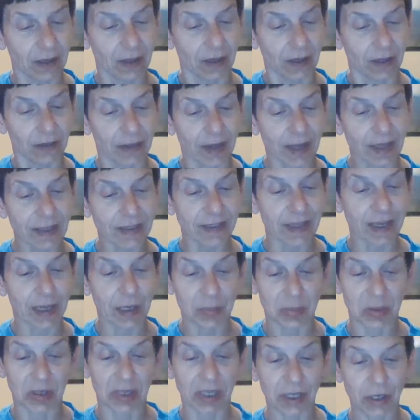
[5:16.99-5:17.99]
That
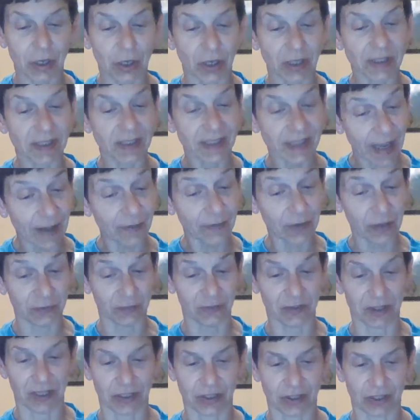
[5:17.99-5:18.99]
day, Petey caught 7
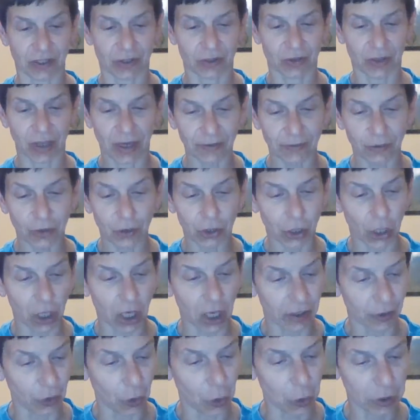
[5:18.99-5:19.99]
fish. Trevor
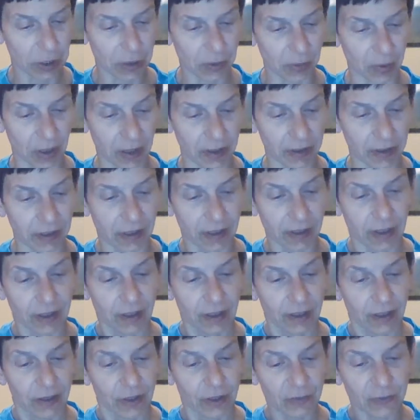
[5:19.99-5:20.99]
caught only 1.
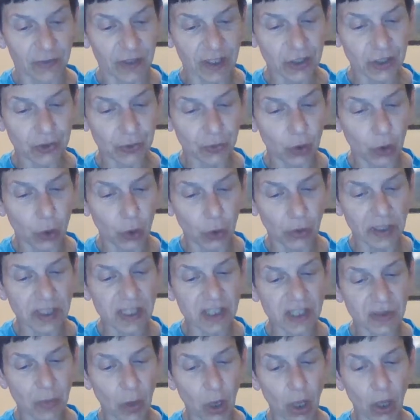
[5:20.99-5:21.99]
The fish were only
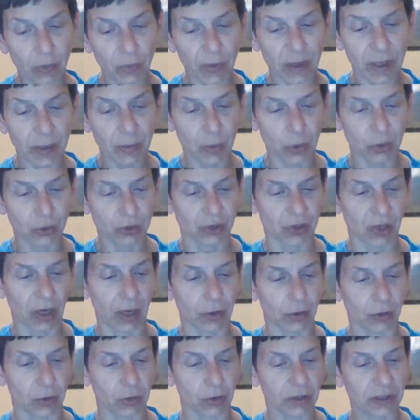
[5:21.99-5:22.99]
small rainbow
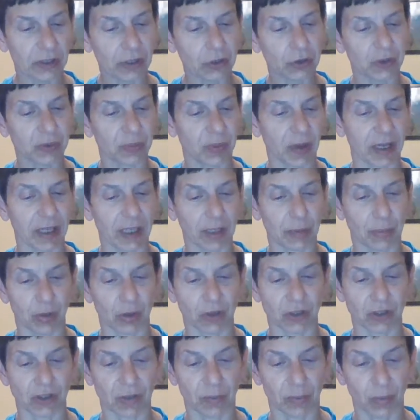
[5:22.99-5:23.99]
trout or little spiny
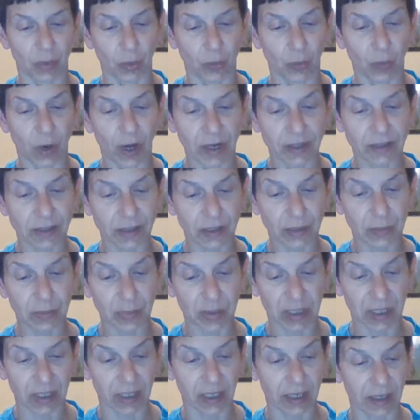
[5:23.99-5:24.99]
perch, but watching
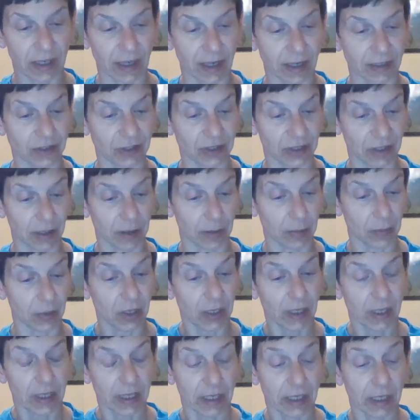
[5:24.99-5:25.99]
Petey catch them
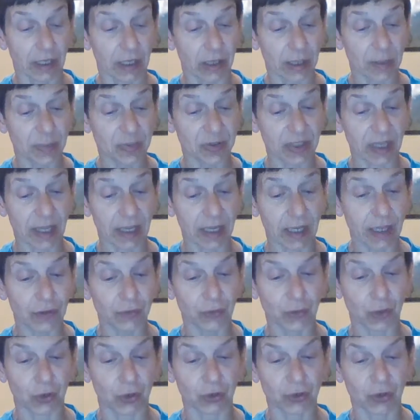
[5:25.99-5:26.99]
eclipsed any
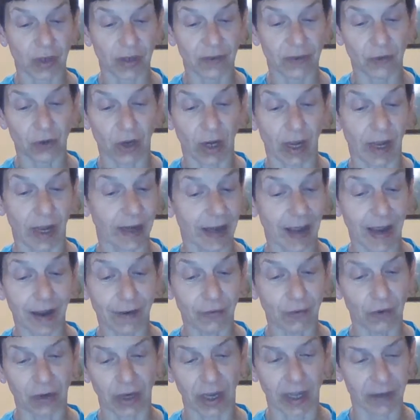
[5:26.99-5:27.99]
thrill Trevor had
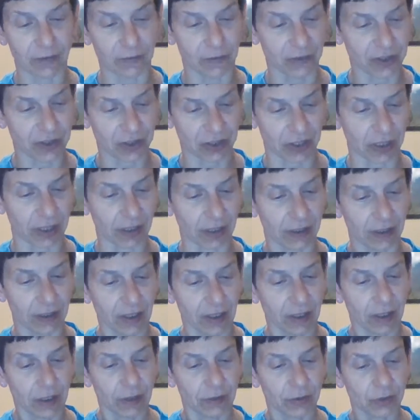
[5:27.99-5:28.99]
ever had fishing.
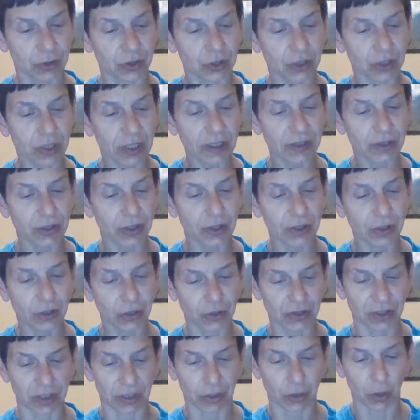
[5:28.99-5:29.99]
Returning to the
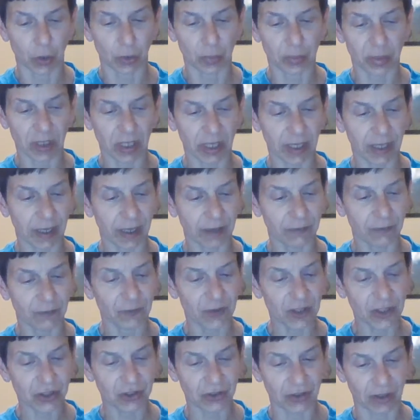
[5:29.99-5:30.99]
nursing home, Petey had
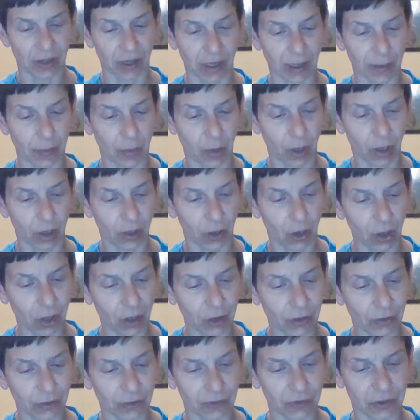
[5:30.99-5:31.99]
fish slime
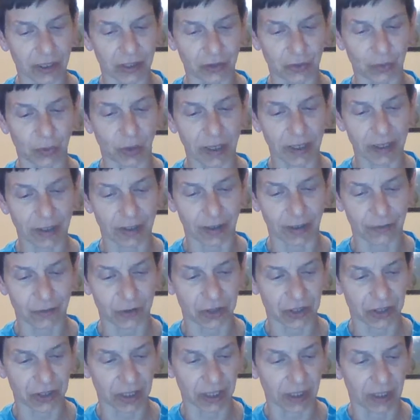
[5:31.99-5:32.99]
all over his white
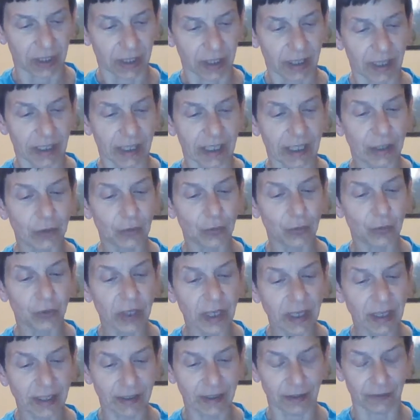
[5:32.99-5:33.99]
cover sheet. He
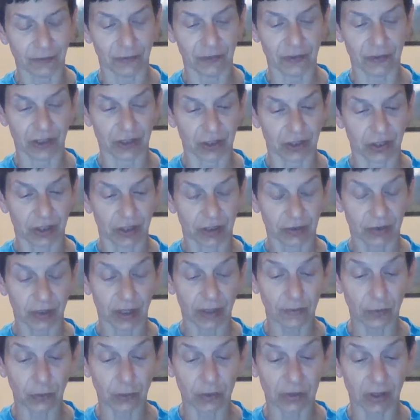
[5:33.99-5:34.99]
reeked of fish.
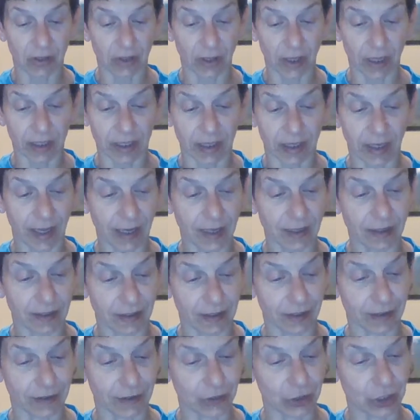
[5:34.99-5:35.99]
Trevor was glad he hadn't
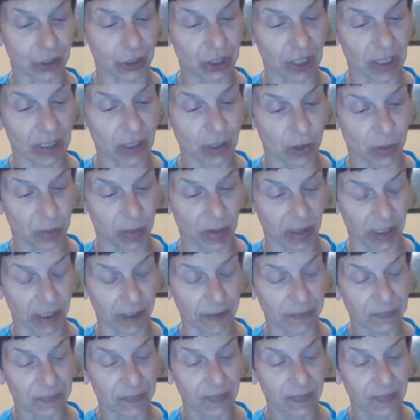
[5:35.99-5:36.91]
needed to change Petey.